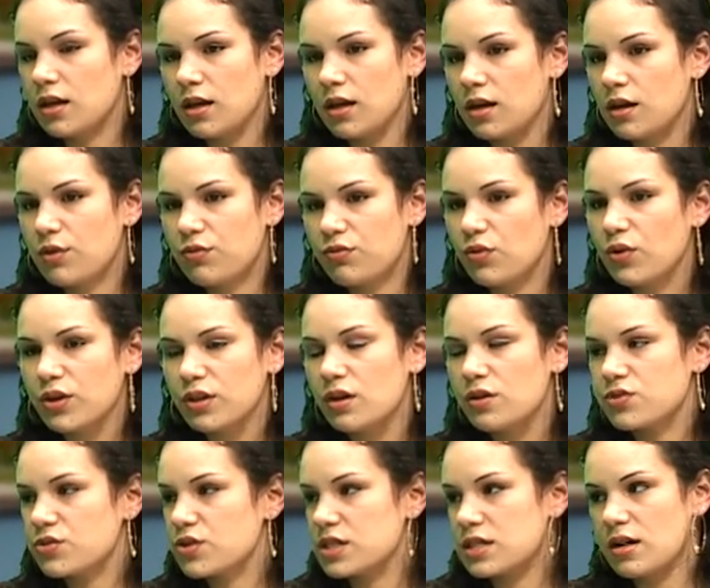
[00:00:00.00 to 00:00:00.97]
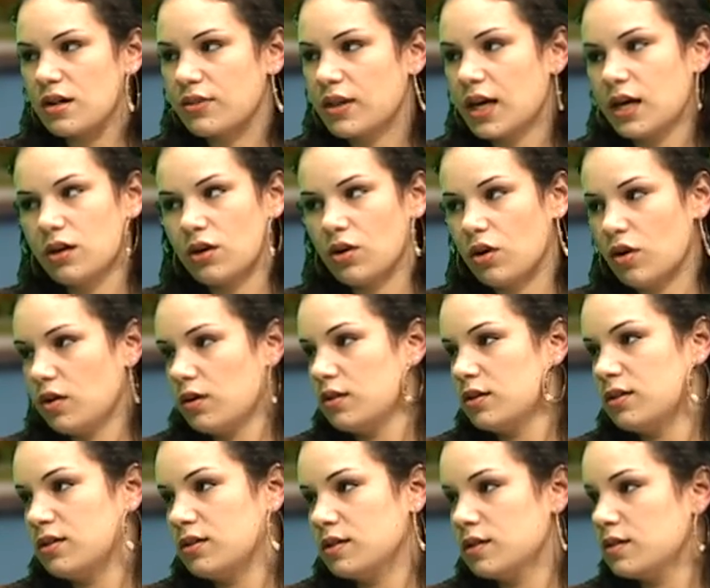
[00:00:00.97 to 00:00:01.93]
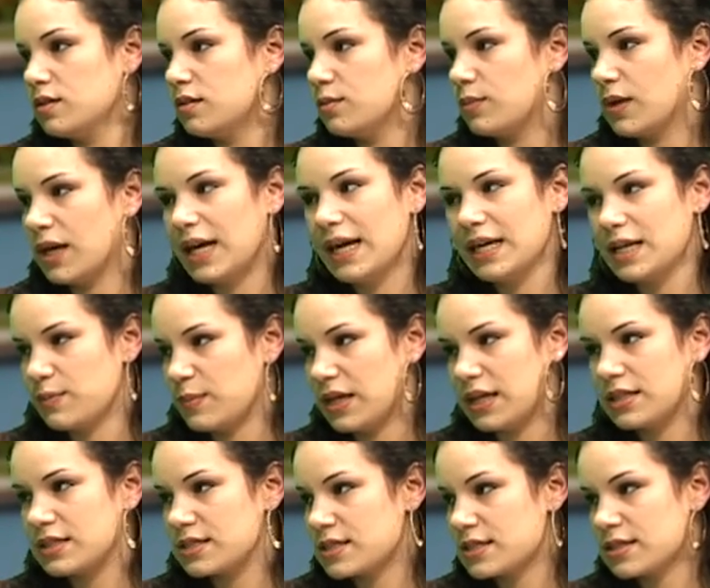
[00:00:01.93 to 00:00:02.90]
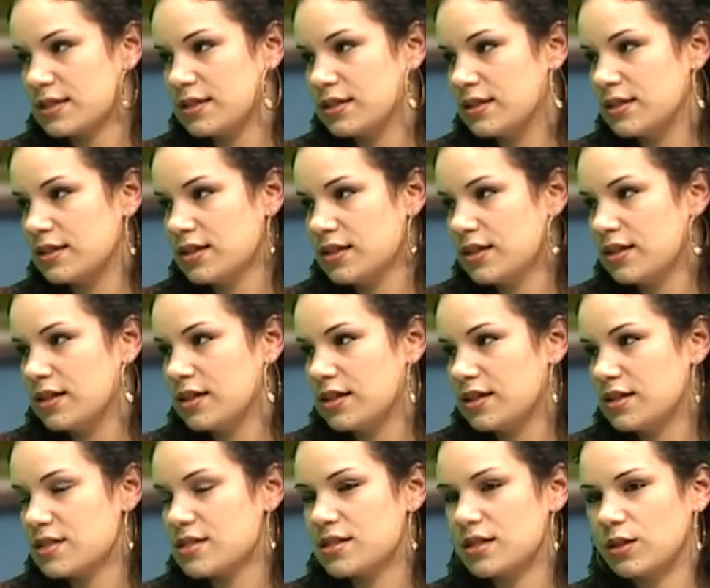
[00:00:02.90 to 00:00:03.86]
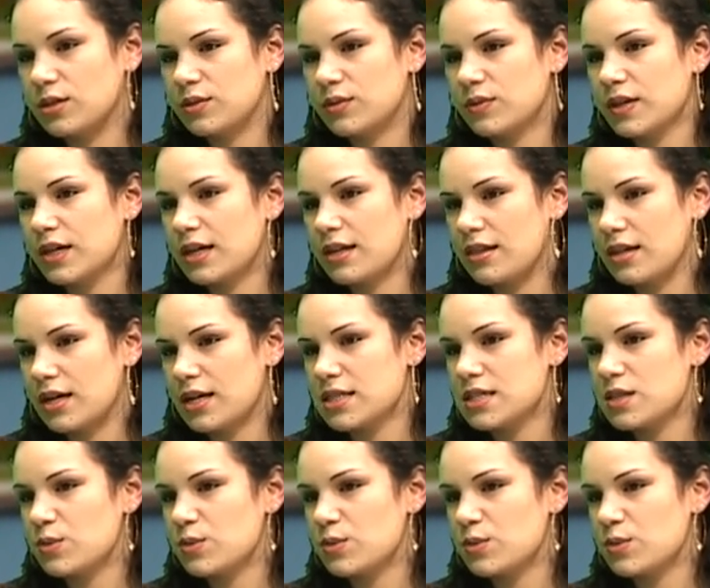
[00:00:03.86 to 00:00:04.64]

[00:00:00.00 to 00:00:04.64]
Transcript: a foreclosure is not the end-all by any means. So I think it's